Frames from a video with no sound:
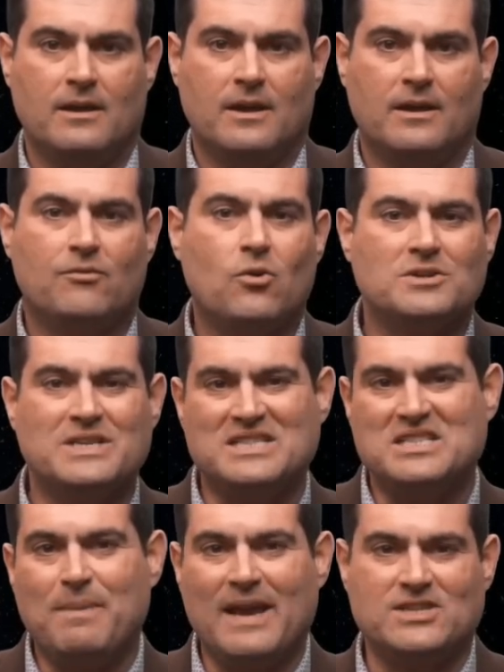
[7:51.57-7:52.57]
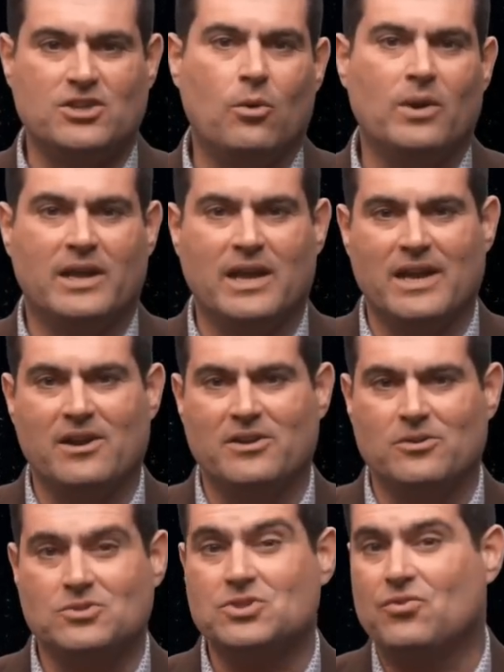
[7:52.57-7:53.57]
And of course, in space, no one can hear
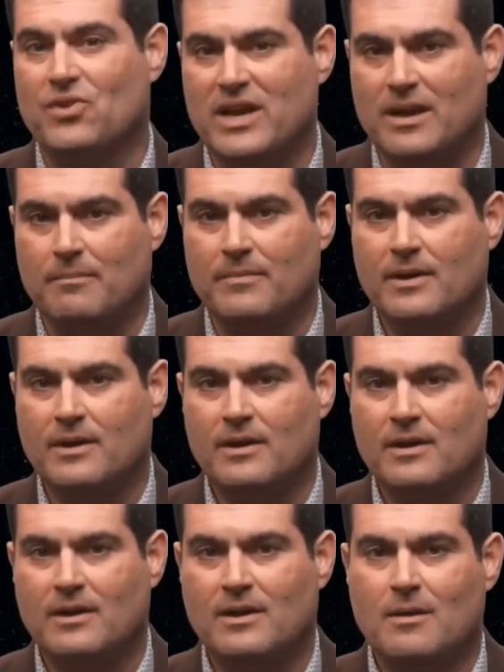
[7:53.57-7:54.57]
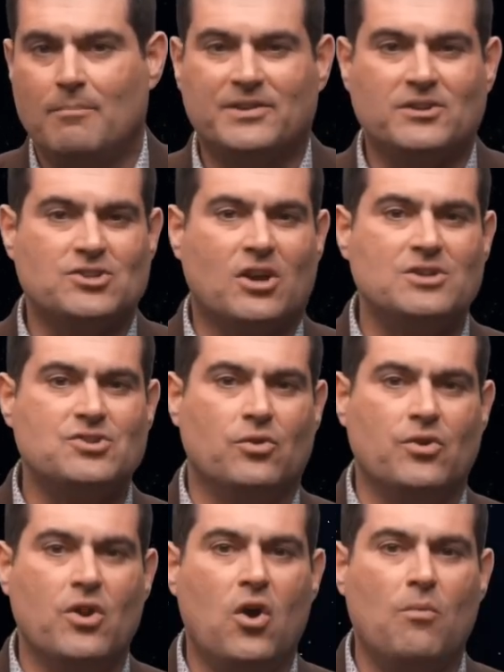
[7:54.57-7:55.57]
you scream. But there's also
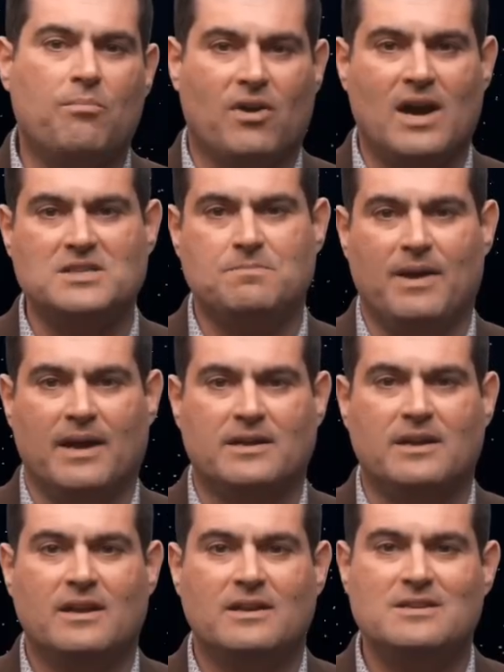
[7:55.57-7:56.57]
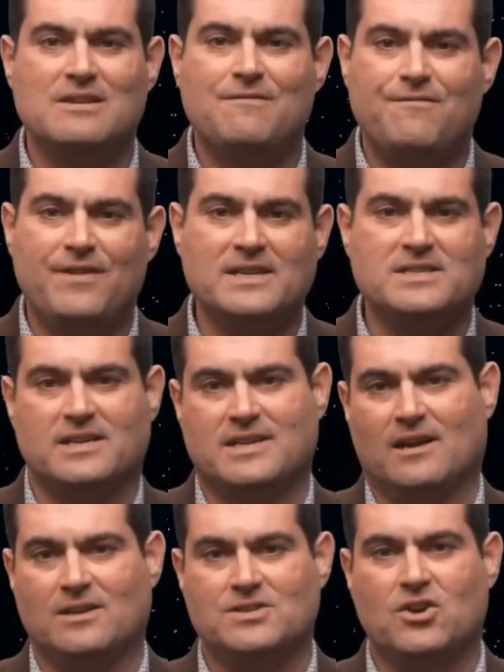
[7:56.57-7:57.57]
no prospect to fix a
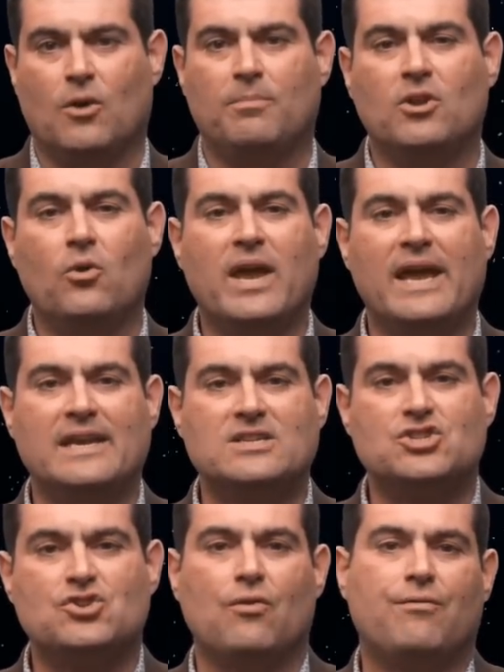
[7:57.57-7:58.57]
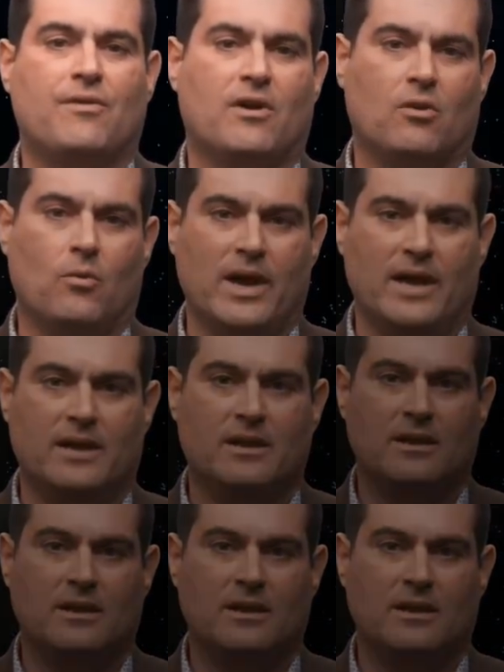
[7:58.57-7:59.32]
telescope located so far away.